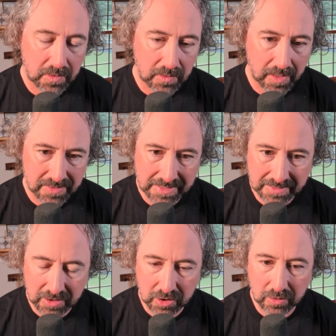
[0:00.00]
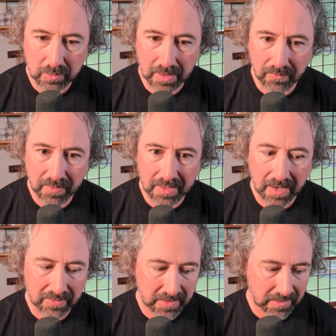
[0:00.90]
does need to do. And then
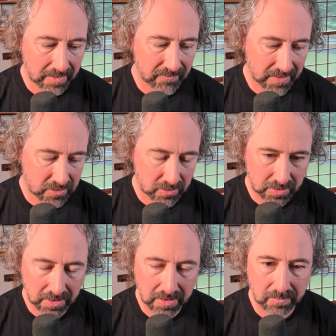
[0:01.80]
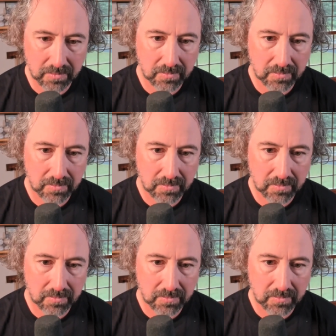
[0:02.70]
I think investors are going to